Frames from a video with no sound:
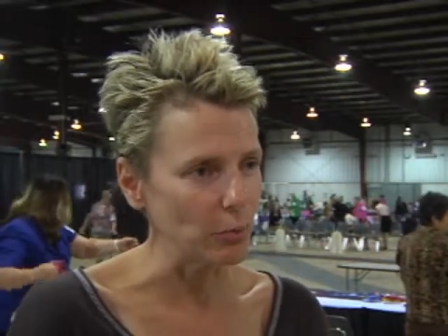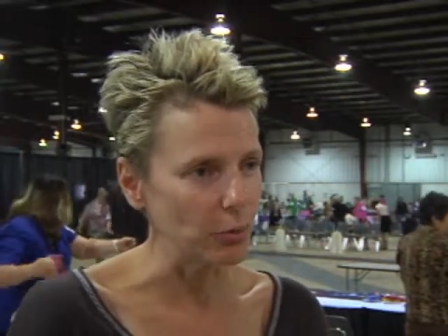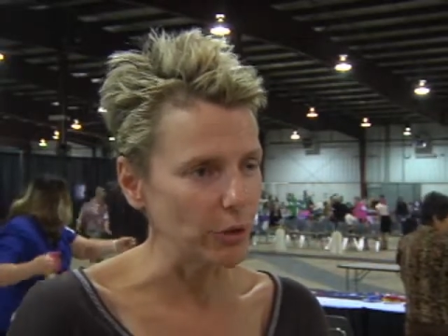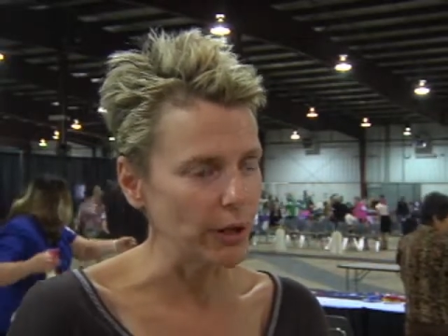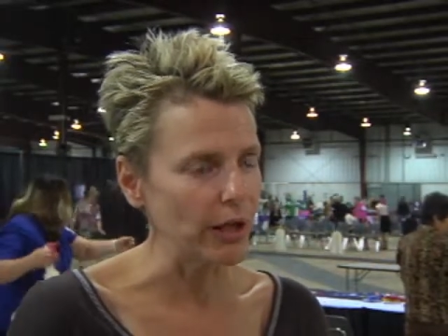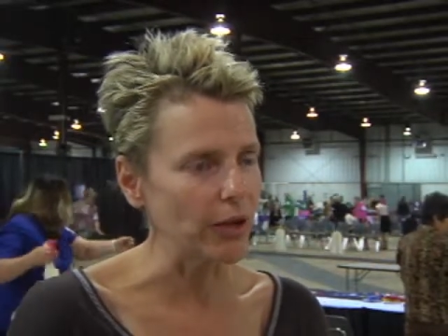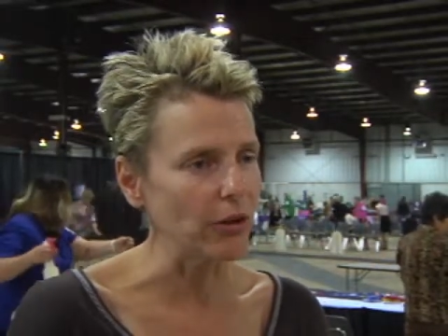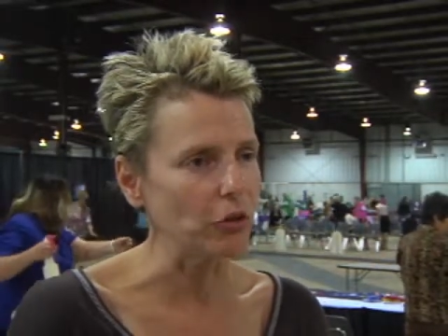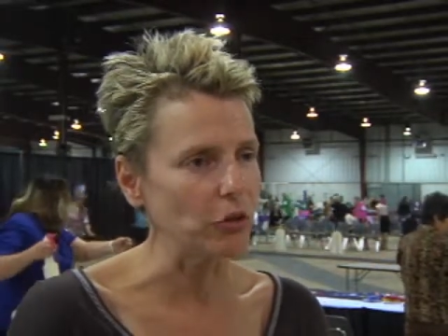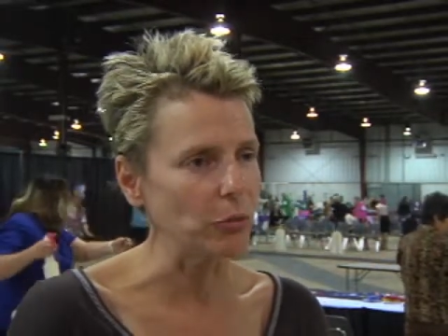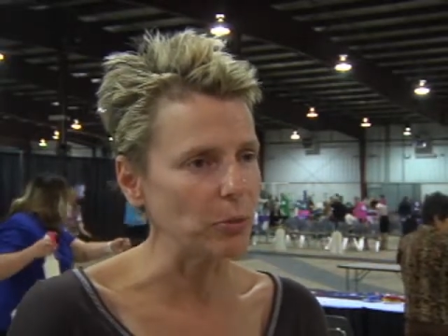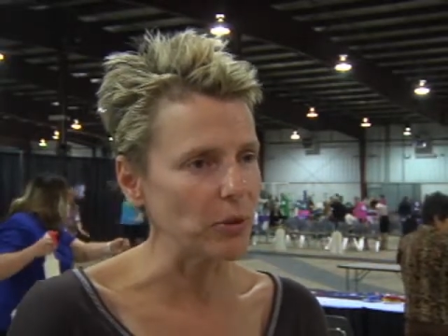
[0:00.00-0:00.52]

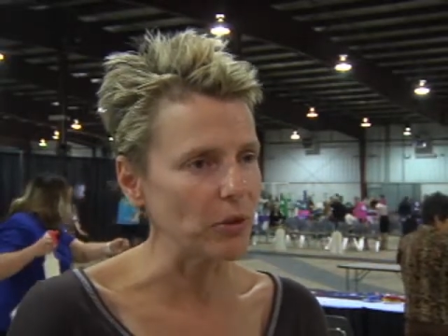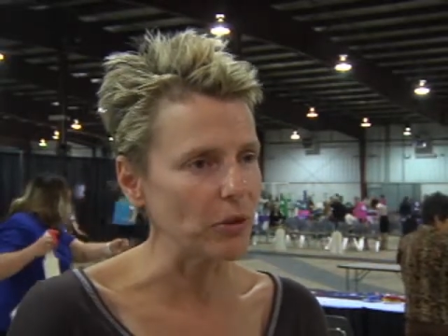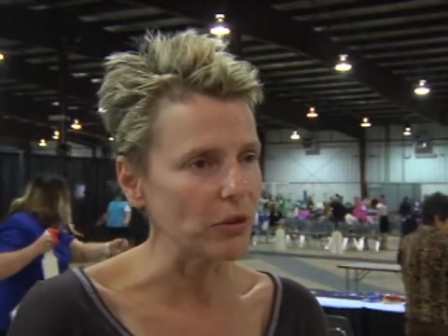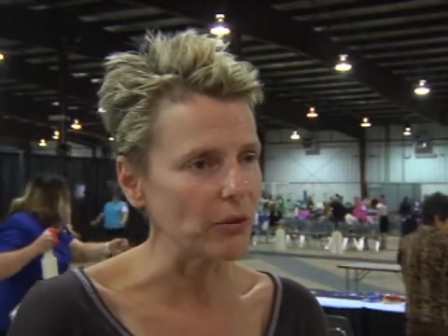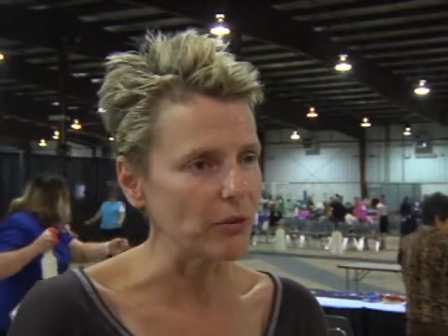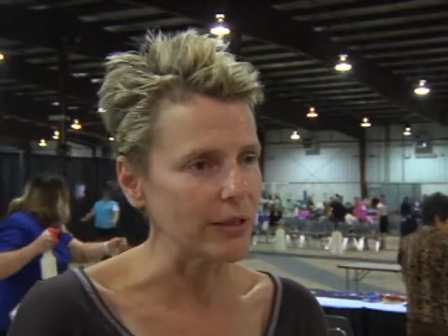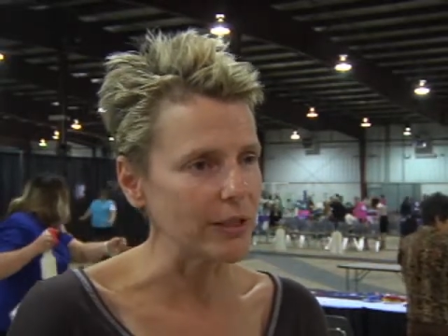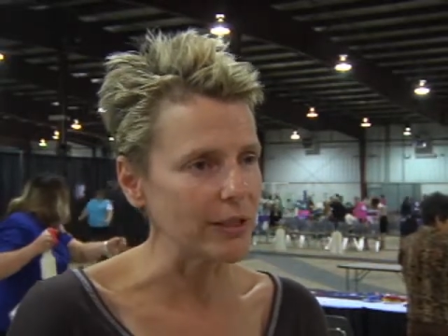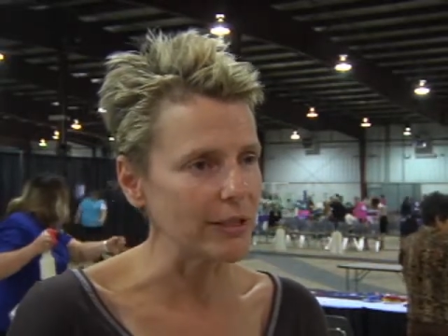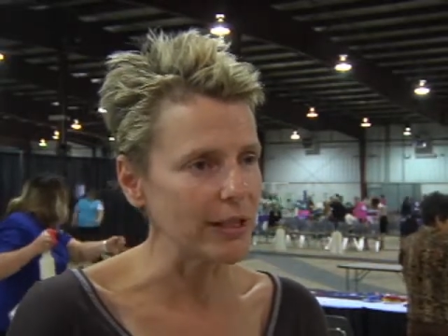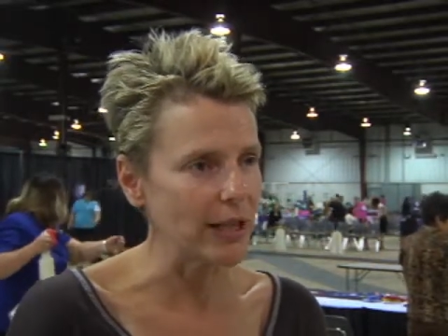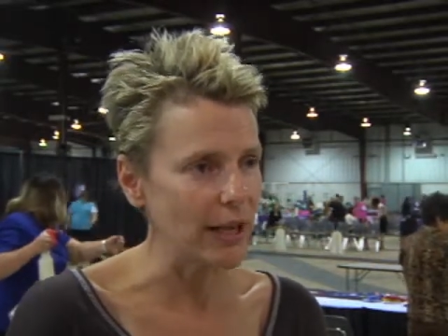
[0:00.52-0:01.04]
breed a
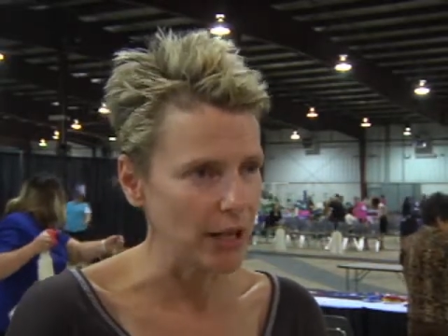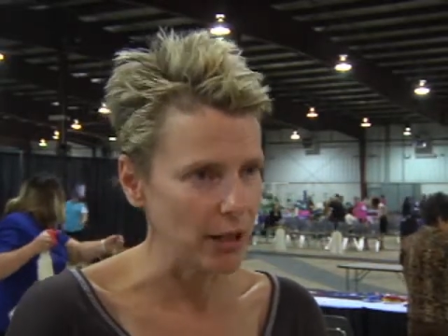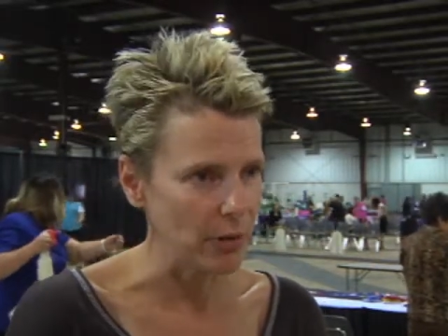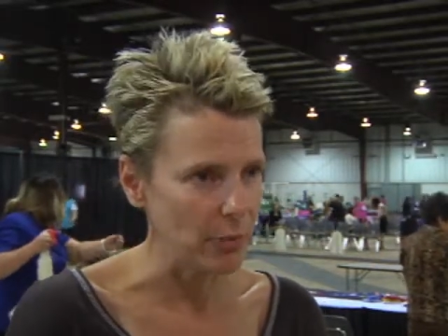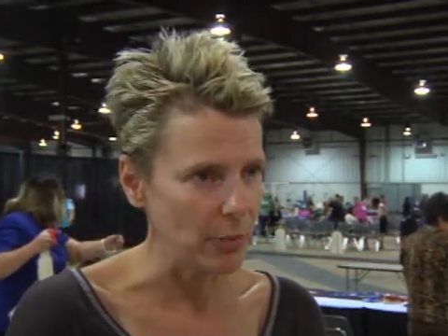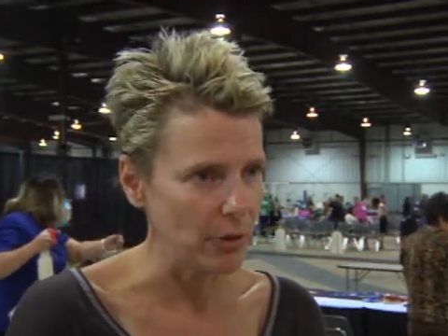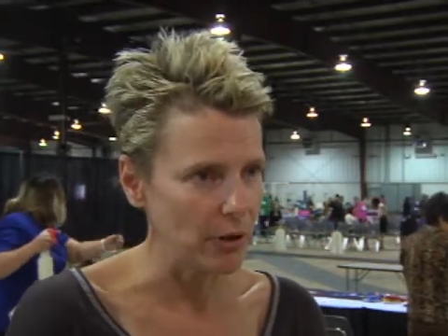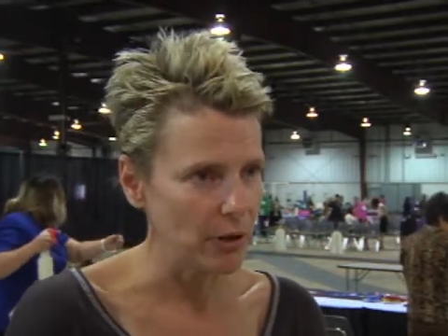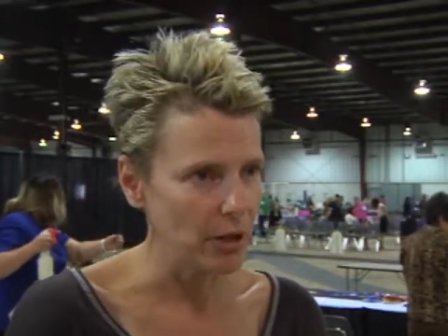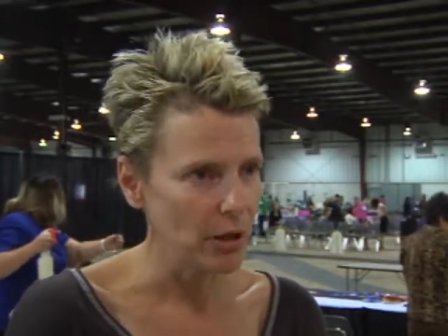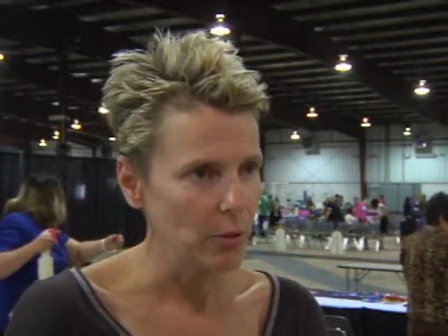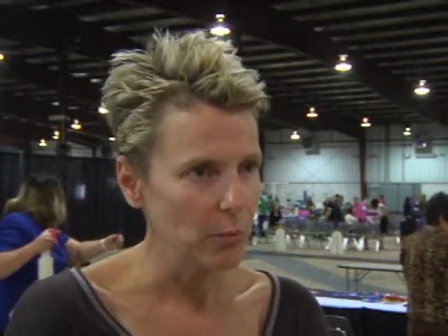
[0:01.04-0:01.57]
specific type
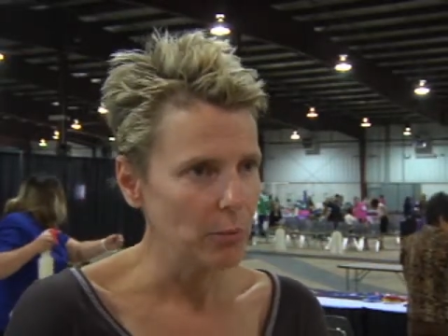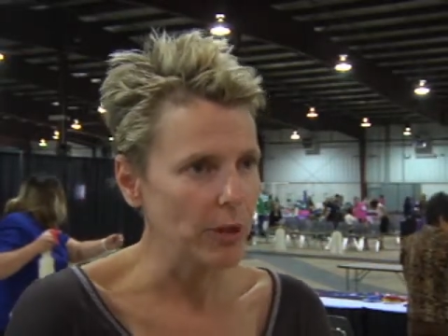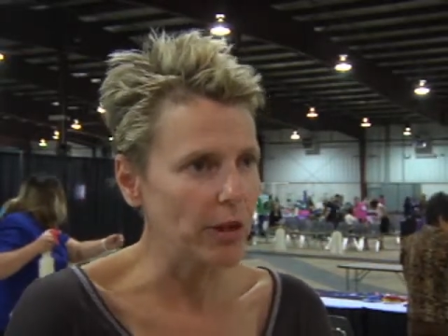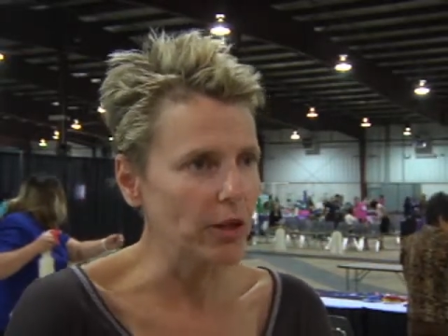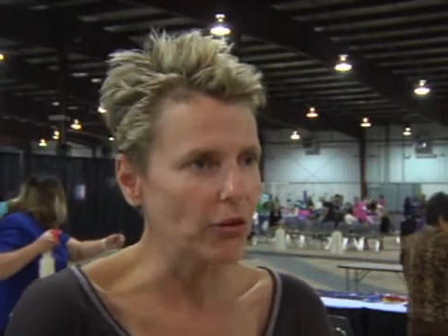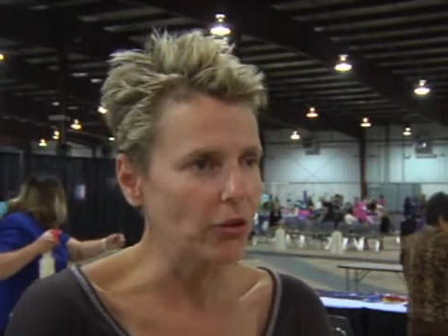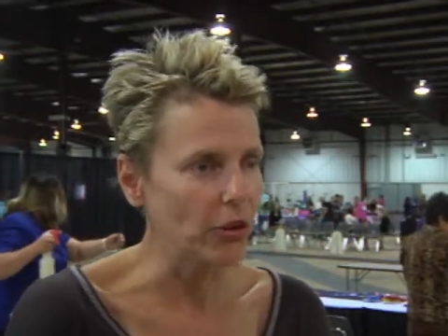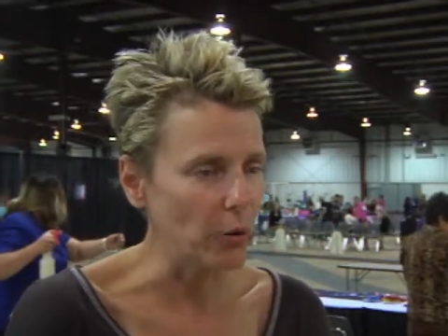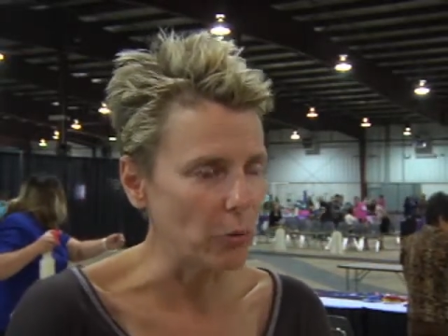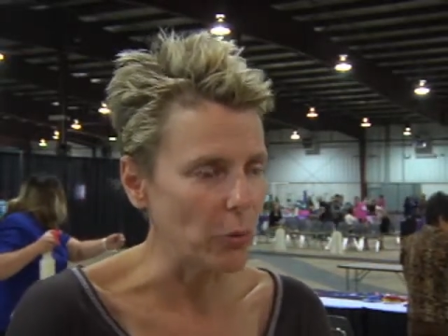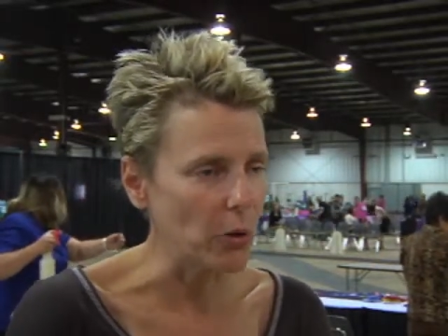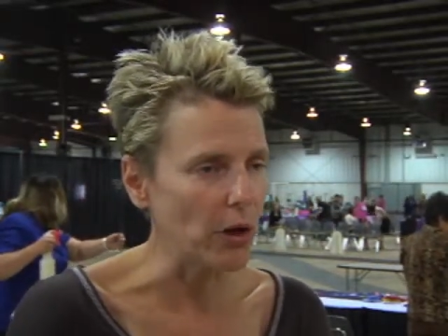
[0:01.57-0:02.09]
because they